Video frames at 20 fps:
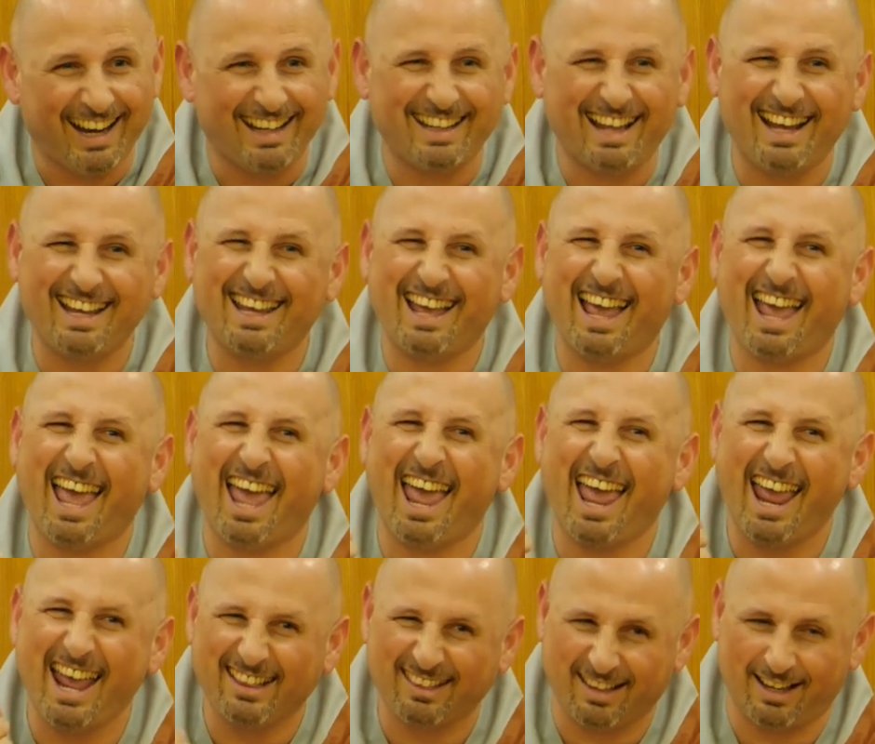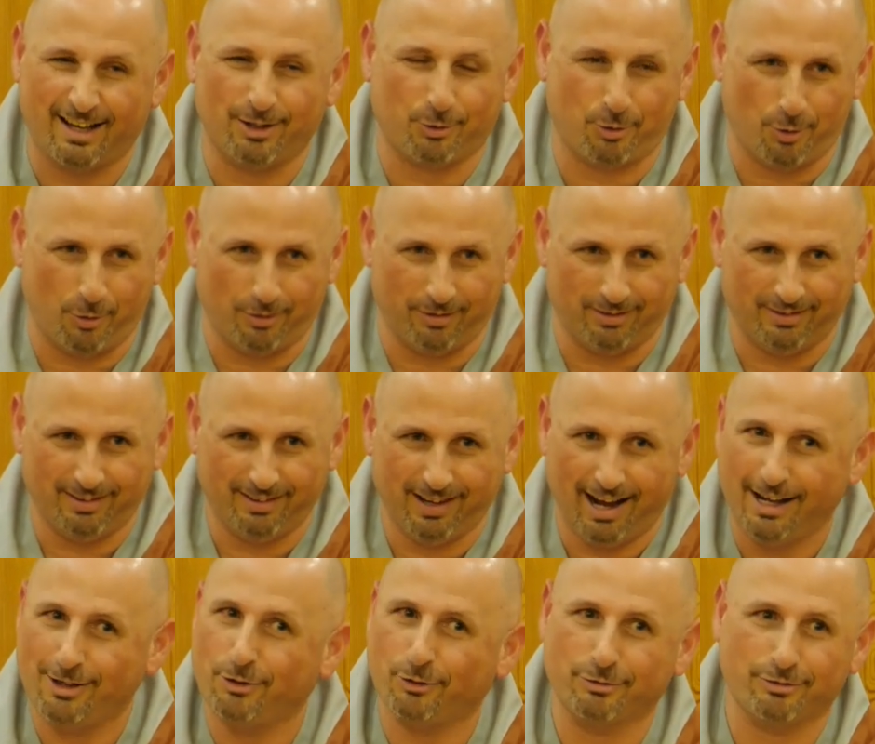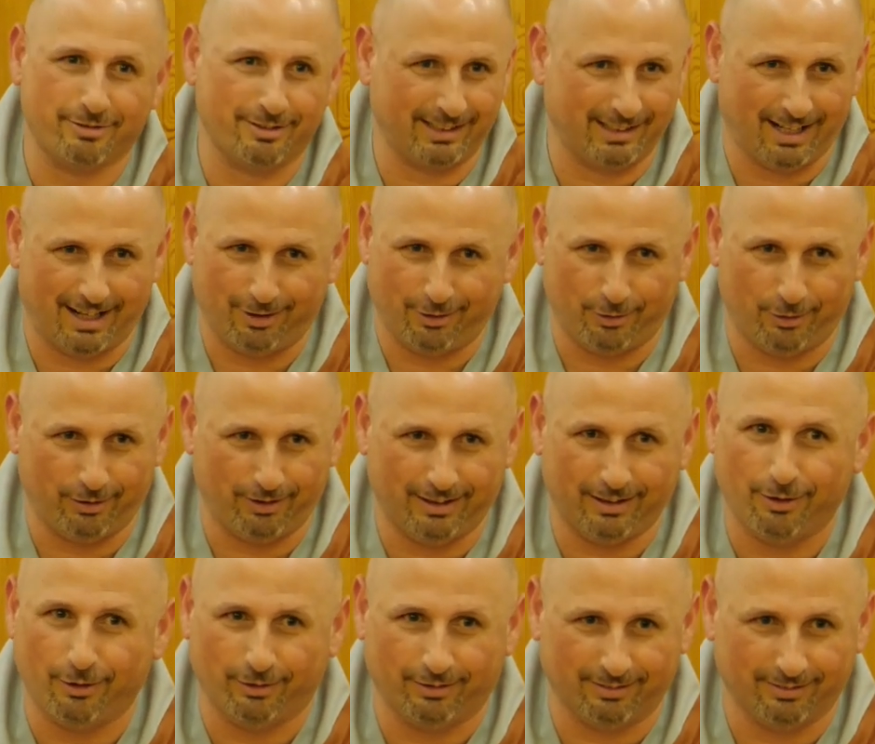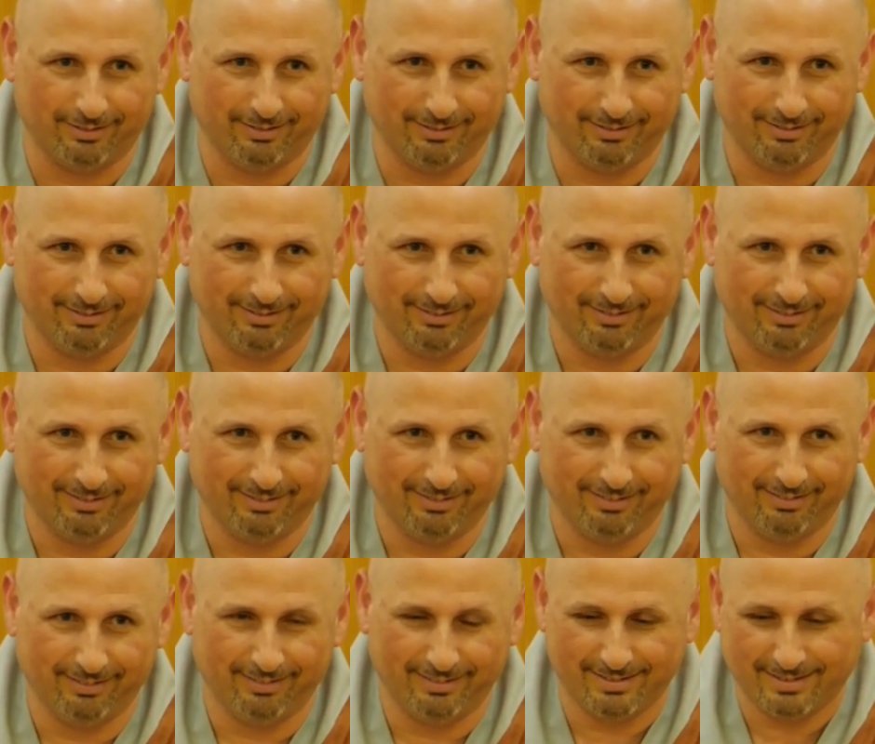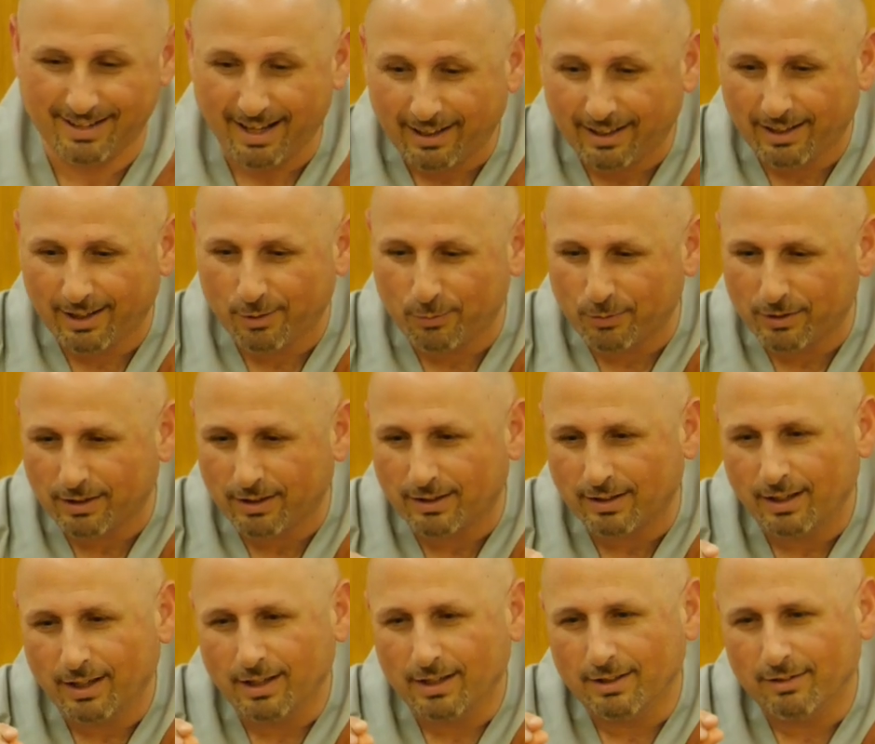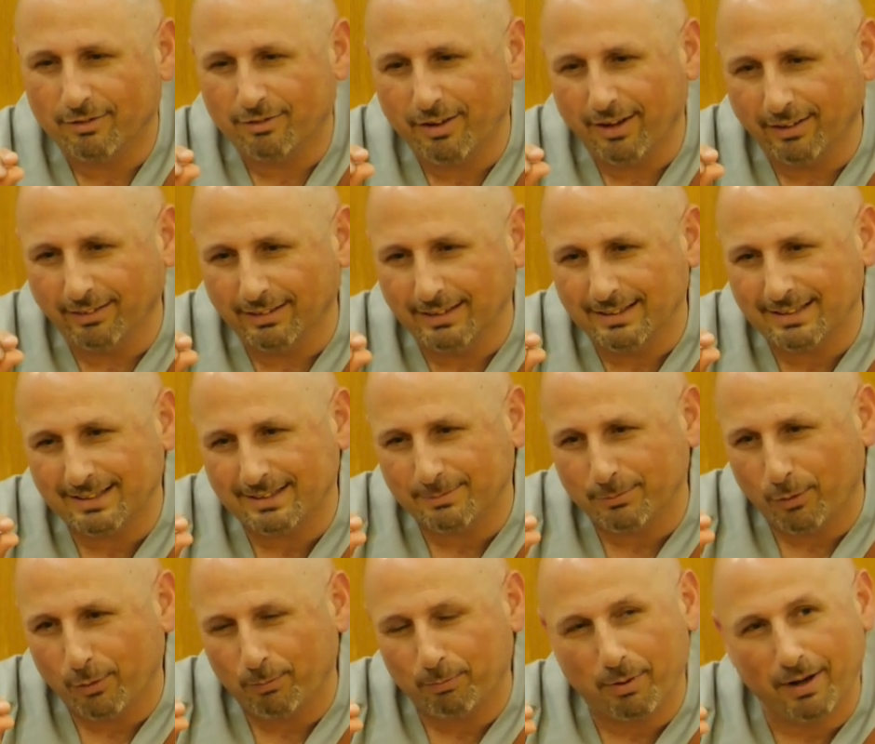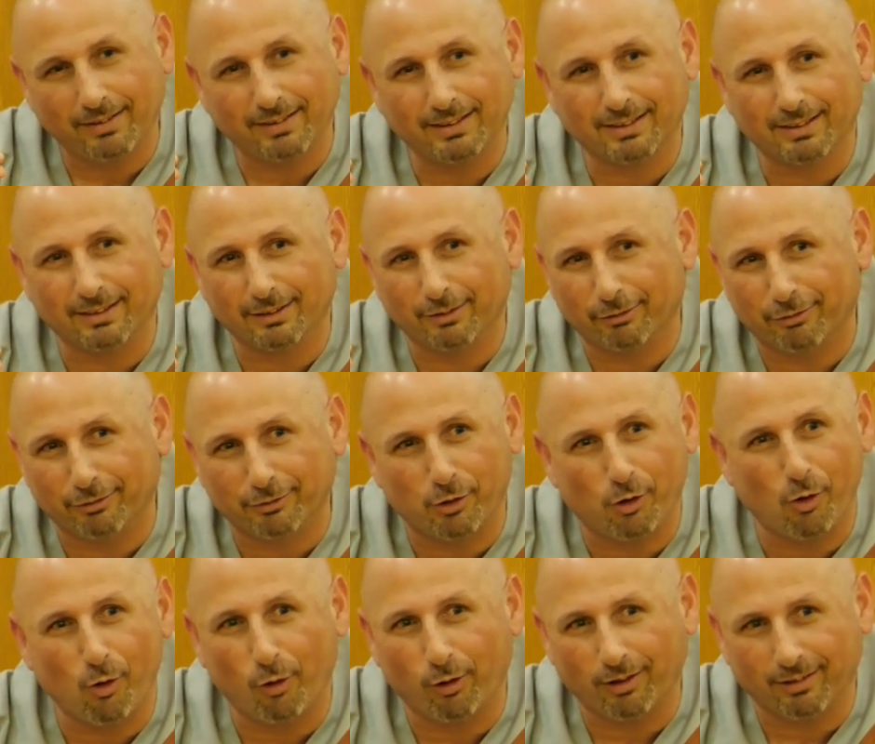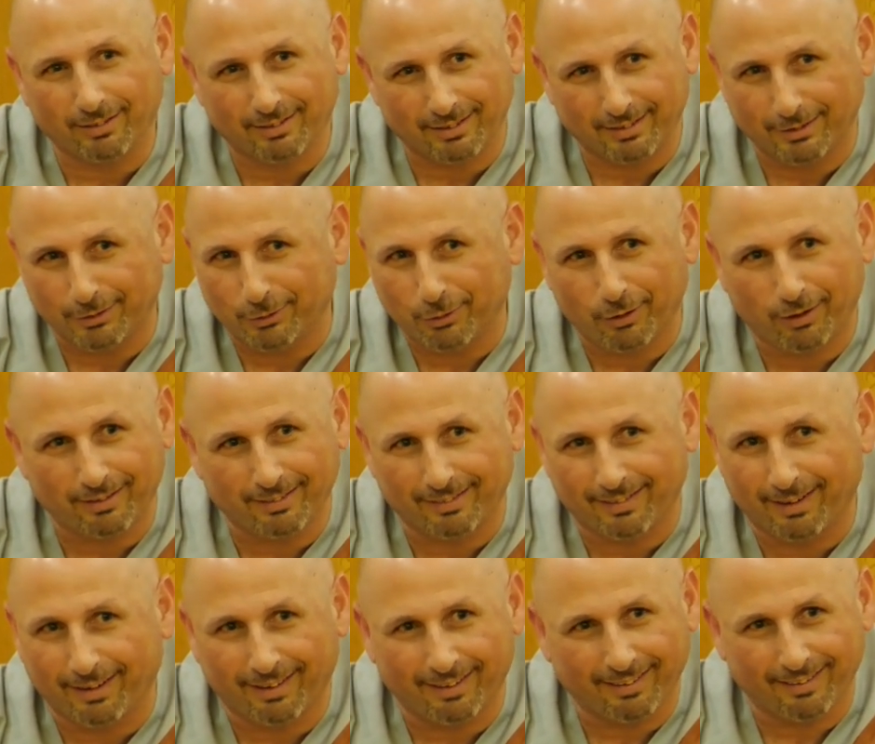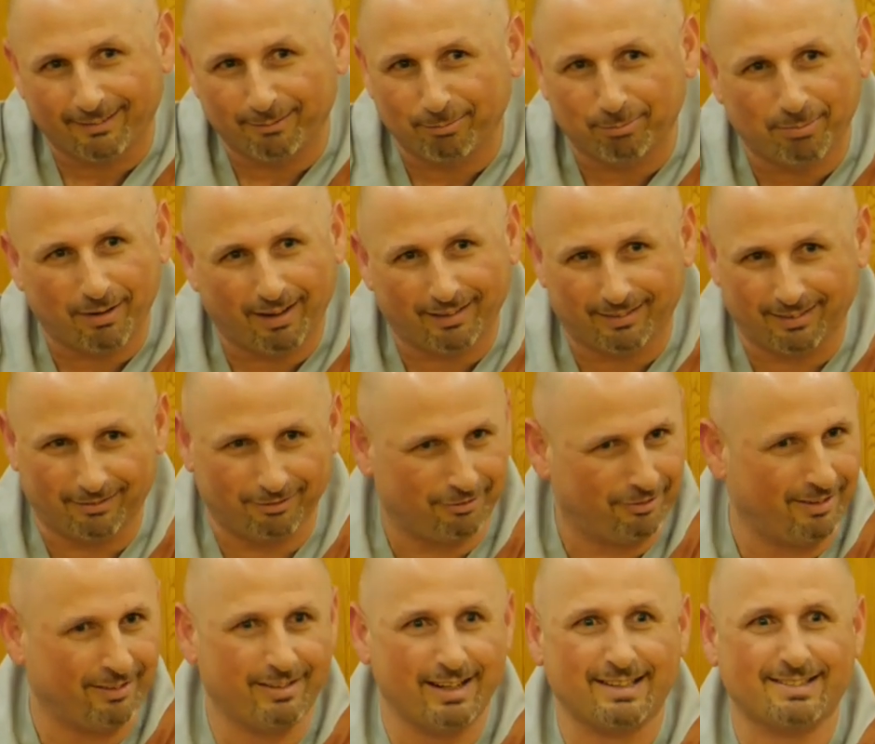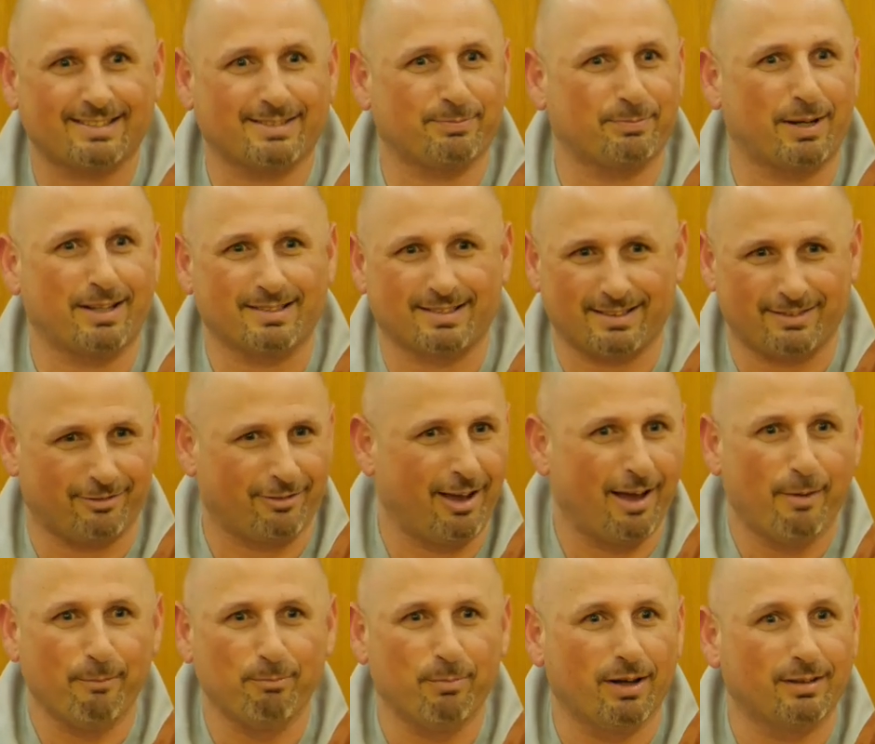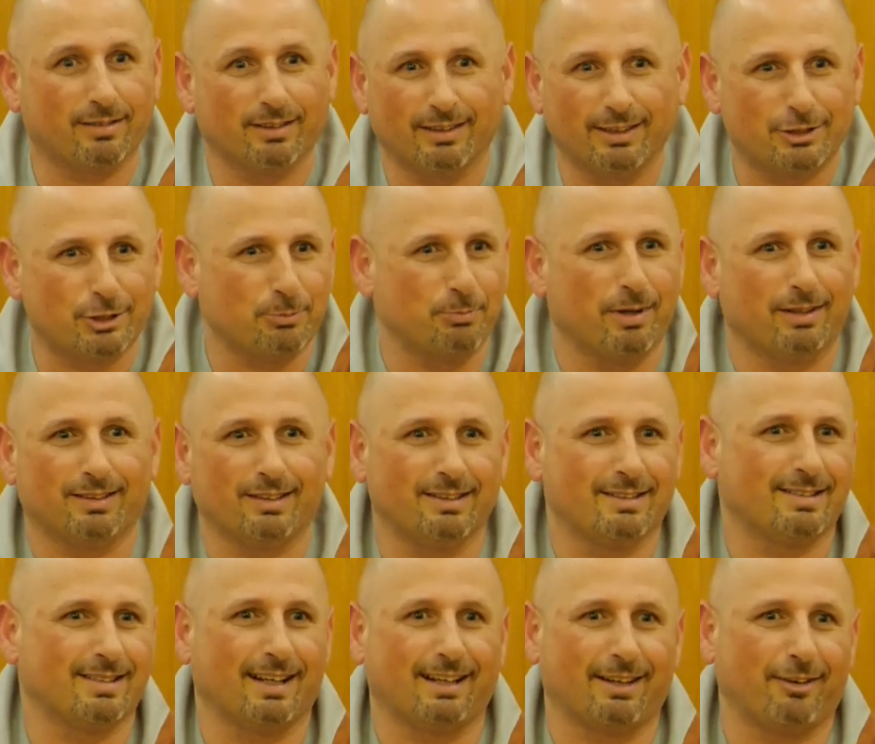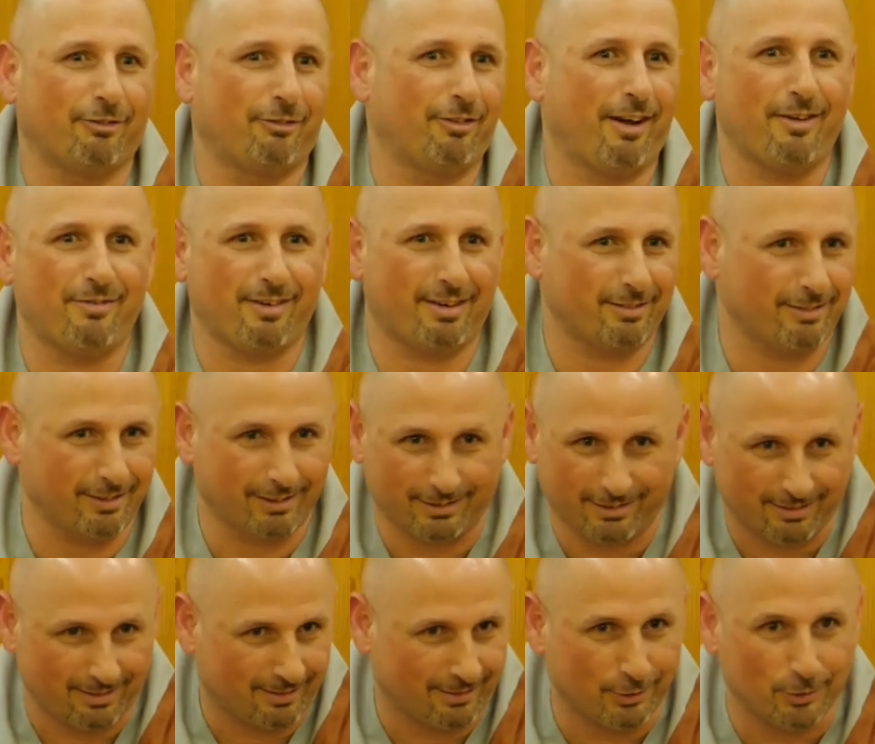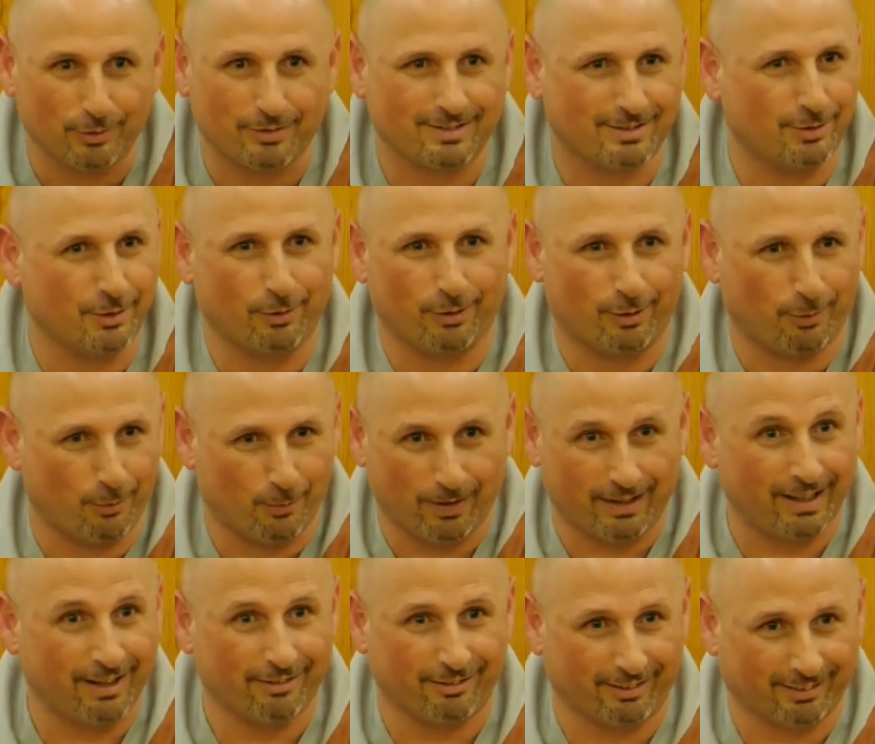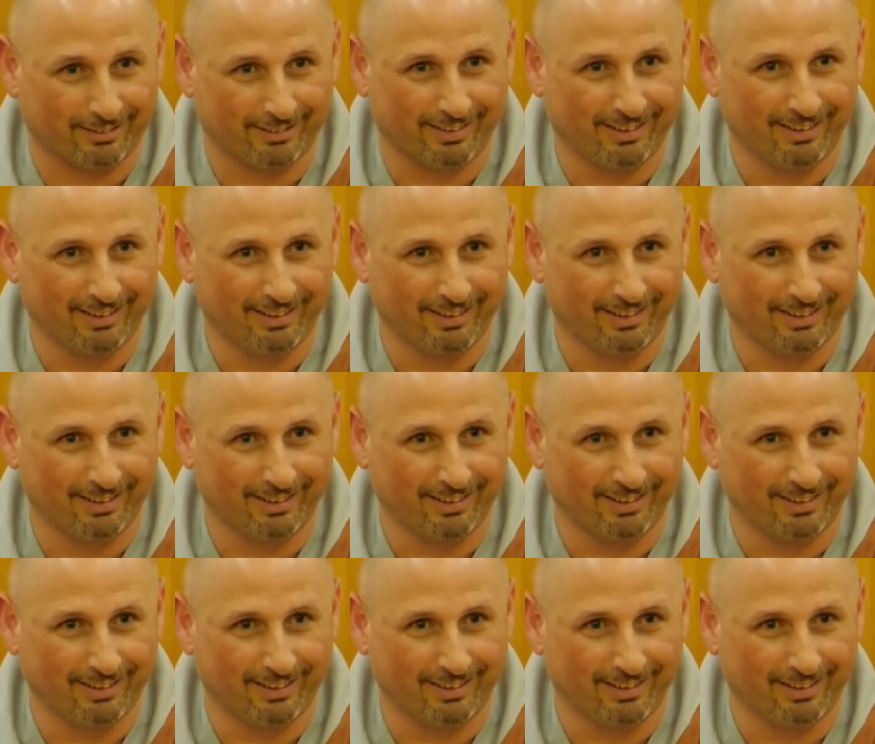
and i hate alcohol i don't drink alcohol at all sake with a very small particle of gold you know in the bottle very expensive bottle each bottle it's like a 500 us dollar or whatever